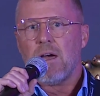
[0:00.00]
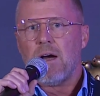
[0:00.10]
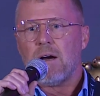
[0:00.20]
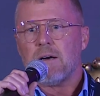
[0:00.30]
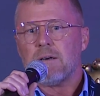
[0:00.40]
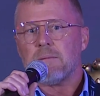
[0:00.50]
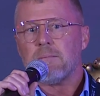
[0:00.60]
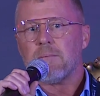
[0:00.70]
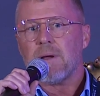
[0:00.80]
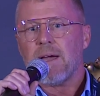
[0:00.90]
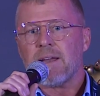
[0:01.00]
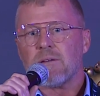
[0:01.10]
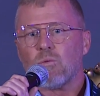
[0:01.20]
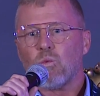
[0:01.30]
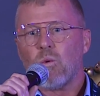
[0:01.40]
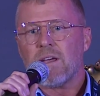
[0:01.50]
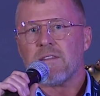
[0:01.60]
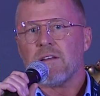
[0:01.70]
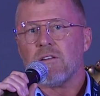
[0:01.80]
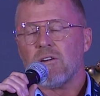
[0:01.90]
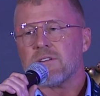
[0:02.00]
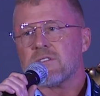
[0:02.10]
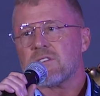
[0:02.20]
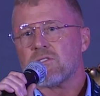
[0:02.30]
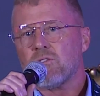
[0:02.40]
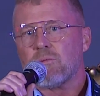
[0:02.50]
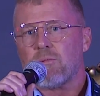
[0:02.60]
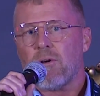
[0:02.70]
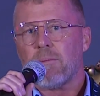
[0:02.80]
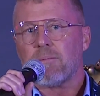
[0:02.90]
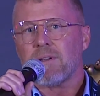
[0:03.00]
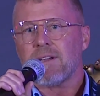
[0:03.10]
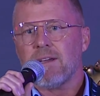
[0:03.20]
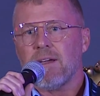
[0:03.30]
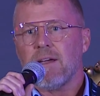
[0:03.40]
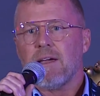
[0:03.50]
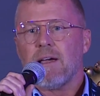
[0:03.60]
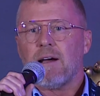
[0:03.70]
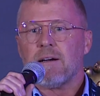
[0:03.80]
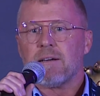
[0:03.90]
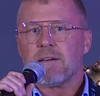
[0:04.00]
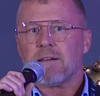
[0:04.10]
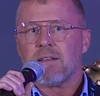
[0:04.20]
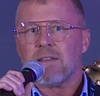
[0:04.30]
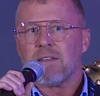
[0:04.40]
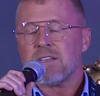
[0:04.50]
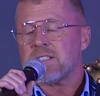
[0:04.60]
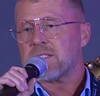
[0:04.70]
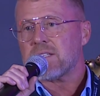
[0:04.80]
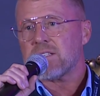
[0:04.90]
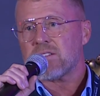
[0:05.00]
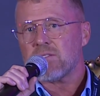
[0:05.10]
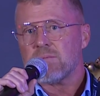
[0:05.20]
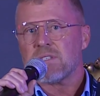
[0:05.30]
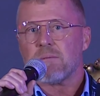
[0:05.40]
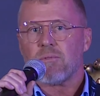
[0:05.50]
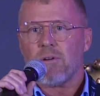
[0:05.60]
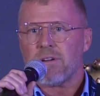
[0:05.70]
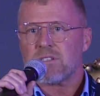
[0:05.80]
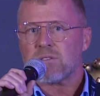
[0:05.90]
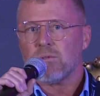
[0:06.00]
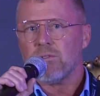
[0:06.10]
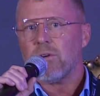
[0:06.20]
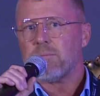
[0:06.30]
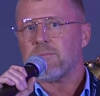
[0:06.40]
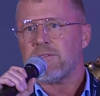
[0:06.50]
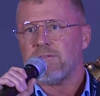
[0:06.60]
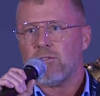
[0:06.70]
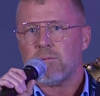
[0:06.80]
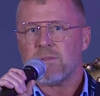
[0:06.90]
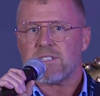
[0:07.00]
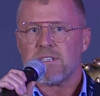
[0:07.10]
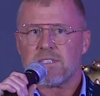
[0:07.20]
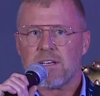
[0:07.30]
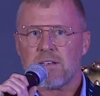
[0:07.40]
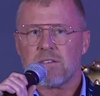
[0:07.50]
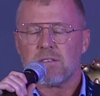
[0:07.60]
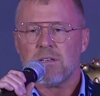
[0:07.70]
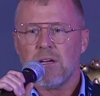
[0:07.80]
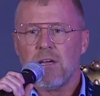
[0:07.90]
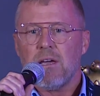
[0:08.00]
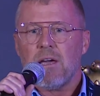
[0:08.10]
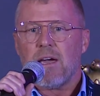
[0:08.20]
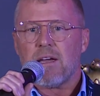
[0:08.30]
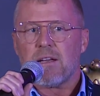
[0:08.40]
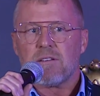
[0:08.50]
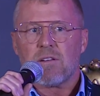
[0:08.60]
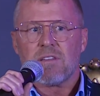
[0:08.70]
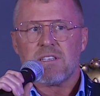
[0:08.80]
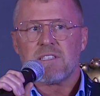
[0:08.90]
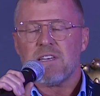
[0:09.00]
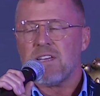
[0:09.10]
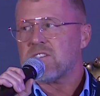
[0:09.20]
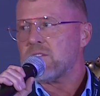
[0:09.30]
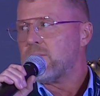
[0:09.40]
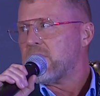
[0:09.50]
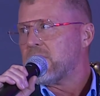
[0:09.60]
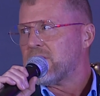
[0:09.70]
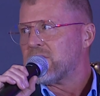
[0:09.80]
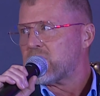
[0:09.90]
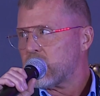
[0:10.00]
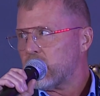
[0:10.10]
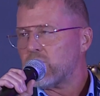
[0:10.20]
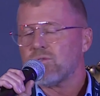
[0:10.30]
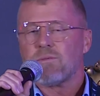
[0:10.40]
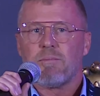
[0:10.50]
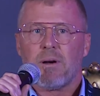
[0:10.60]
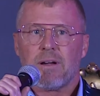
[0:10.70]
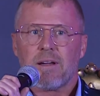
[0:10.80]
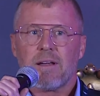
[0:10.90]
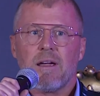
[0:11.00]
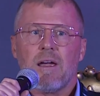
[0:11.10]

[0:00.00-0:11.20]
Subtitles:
And where they're not installed properly, these systems and products will not perform as intended. And these need to be installed by